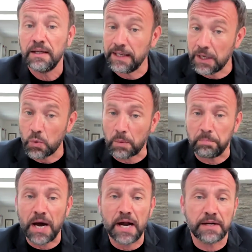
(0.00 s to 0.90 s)
and our
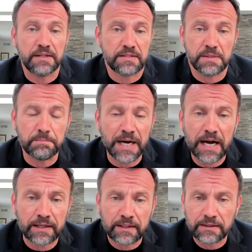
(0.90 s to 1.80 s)
partners in
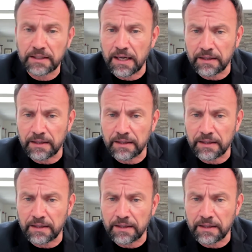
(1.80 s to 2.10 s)
marketing,